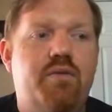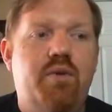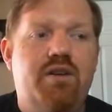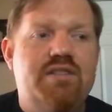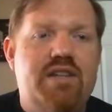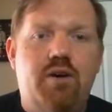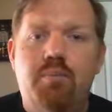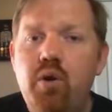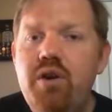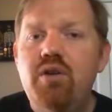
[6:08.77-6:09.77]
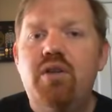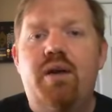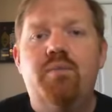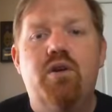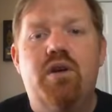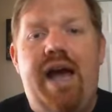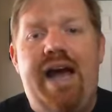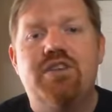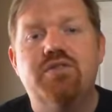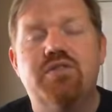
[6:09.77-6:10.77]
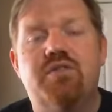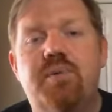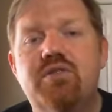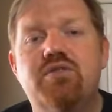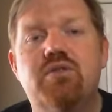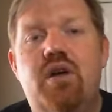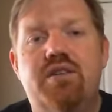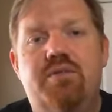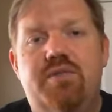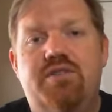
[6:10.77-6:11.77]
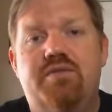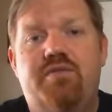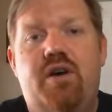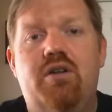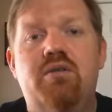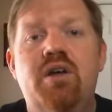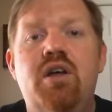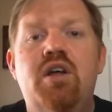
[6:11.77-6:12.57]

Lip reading: What are ceremonial and what are actual spiritual laws that we should follow?